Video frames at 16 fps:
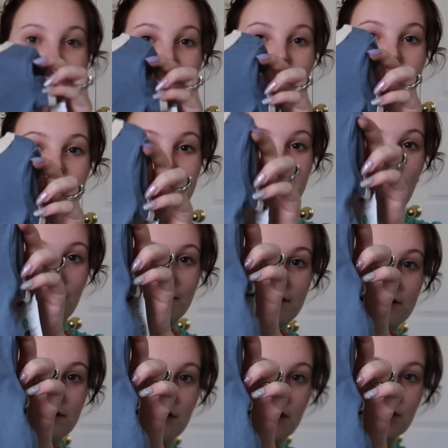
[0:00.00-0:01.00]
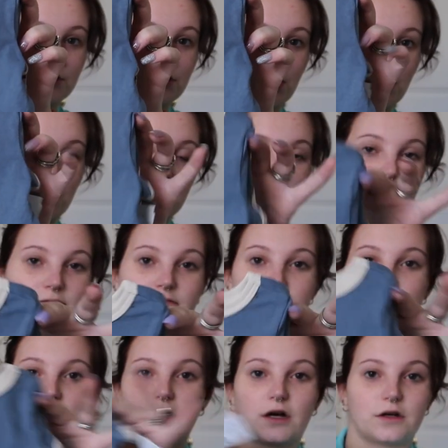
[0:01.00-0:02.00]
says Mommy Sunshine,
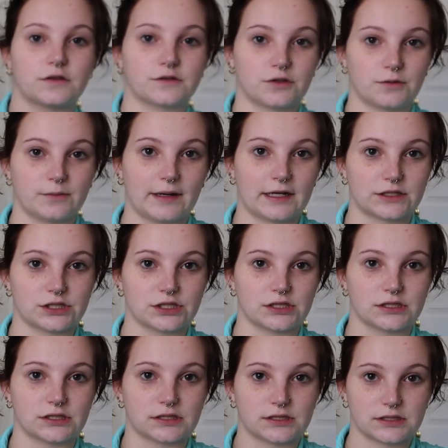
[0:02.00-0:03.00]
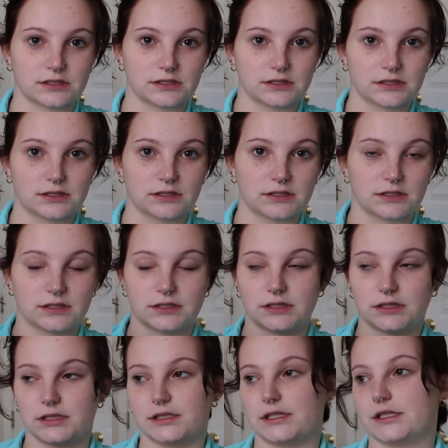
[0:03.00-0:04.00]
also matches
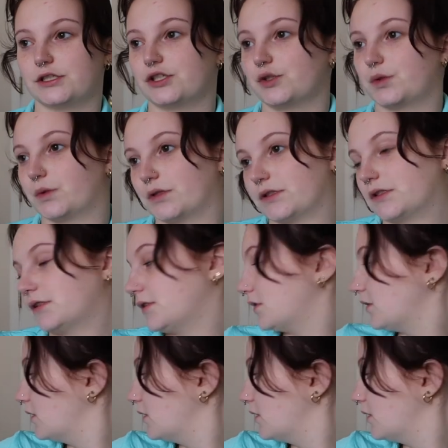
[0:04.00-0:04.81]
the tan shorts.